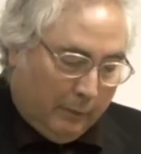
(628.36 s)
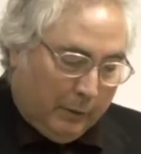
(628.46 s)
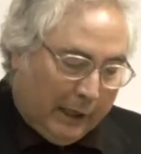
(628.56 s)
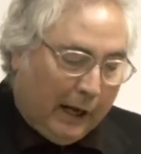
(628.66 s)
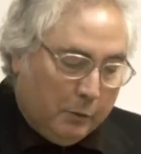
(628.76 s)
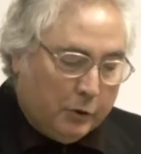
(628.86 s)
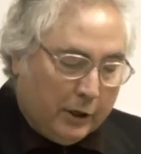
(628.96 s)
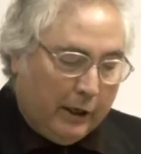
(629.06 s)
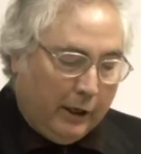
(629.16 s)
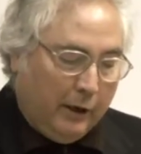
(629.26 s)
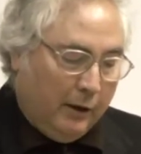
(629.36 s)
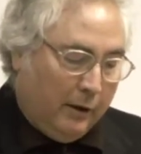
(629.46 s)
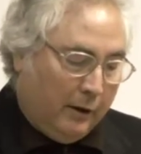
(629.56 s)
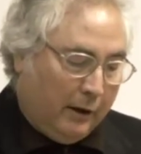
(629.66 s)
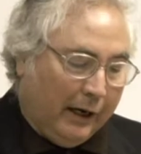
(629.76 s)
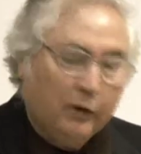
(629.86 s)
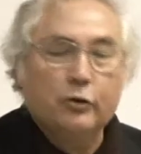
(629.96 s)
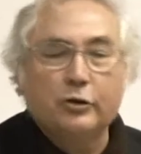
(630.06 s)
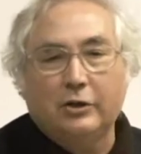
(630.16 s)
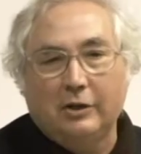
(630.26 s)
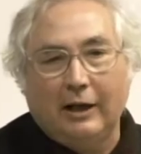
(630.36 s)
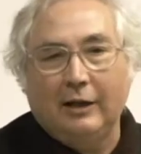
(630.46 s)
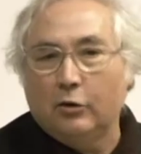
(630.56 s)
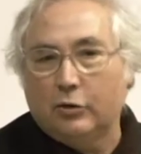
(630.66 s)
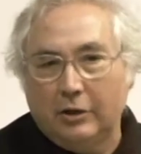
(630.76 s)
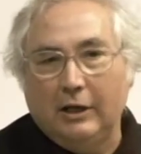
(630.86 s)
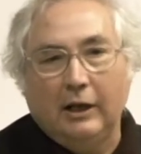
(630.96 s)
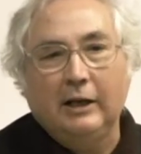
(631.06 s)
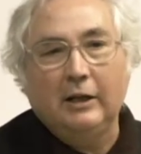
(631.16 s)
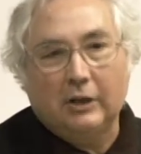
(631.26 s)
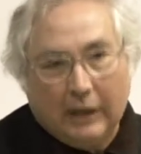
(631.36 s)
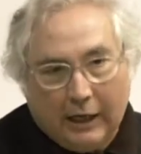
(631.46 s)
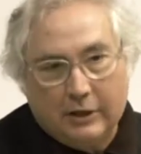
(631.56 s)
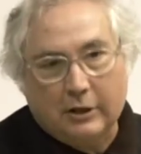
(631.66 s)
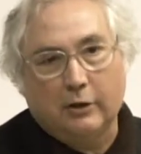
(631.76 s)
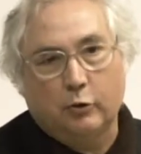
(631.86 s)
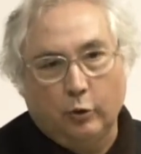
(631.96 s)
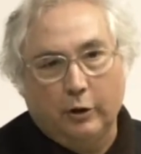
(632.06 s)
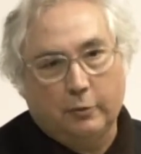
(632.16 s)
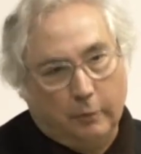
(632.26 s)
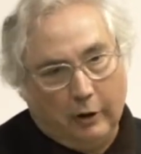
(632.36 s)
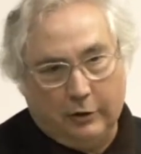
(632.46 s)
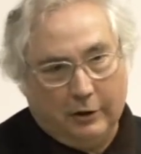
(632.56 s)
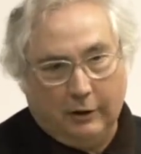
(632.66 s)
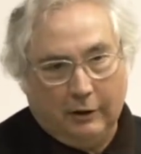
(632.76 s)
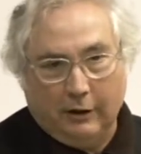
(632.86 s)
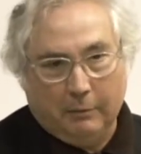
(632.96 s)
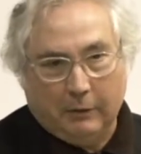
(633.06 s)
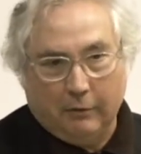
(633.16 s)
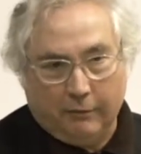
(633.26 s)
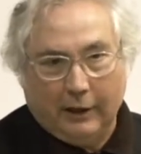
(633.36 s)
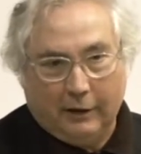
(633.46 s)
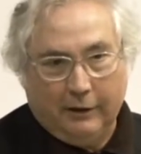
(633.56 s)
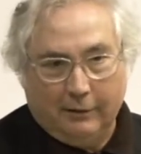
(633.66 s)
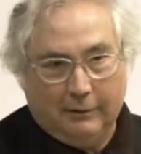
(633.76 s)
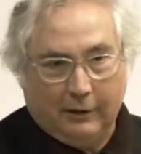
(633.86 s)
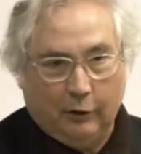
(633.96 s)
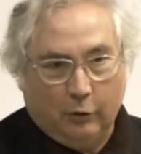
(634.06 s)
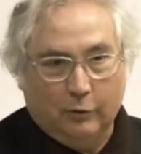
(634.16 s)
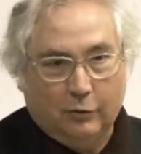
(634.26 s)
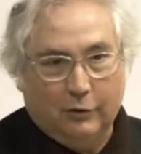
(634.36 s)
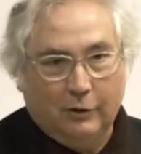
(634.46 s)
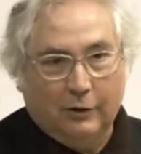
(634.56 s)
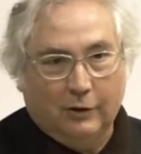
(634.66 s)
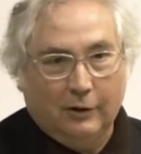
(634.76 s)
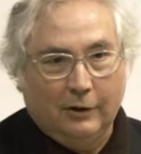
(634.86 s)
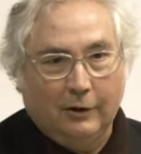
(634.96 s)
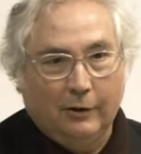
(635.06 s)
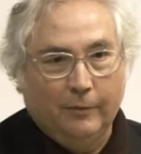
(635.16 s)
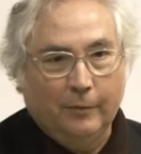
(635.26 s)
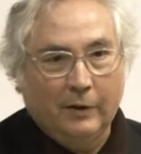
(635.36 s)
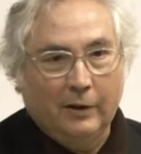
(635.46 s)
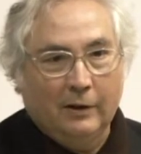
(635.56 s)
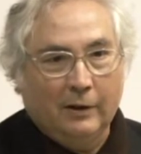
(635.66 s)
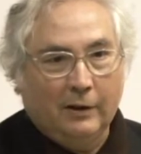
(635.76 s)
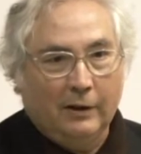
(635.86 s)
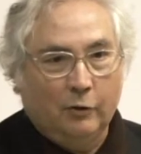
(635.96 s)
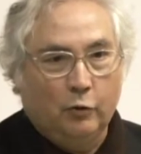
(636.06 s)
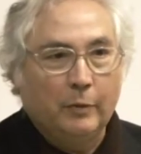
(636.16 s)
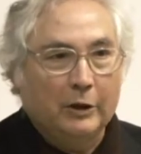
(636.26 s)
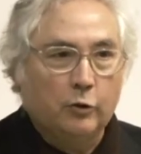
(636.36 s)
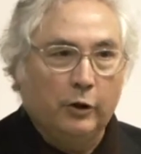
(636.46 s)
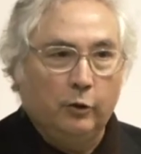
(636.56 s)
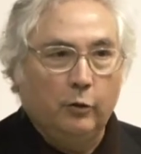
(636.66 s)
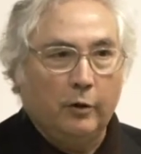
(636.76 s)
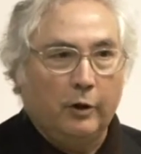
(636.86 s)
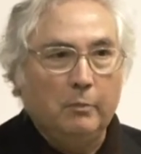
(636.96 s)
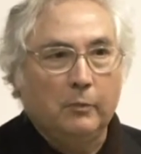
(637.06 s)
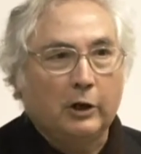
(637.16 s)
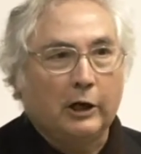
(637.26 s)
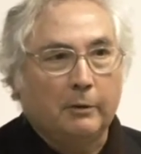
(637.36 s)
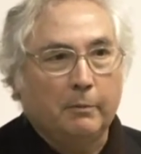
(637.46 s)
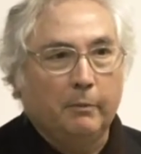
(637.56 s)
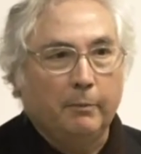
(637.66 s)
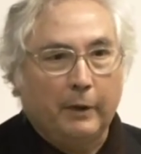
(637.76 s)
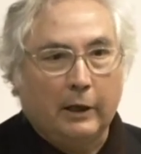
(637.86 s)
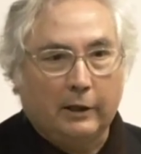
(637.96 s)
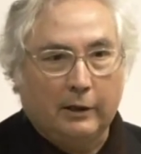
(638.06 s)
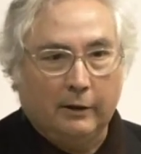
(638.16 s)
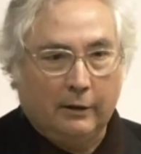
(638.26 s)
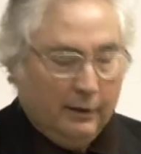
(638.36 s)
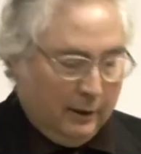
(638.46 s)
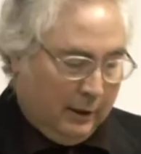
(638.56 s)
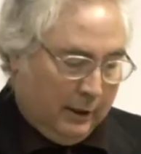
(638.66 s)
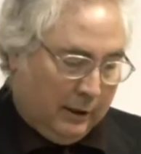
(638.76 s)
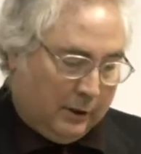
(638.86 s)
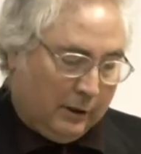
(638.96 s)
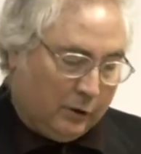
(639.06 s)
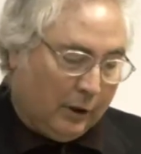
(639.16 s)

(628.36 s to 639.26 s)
But I would say I don't see an intelligent tourist policy in Cape Town, frankly. I don't. And too much going to the theme park, etc.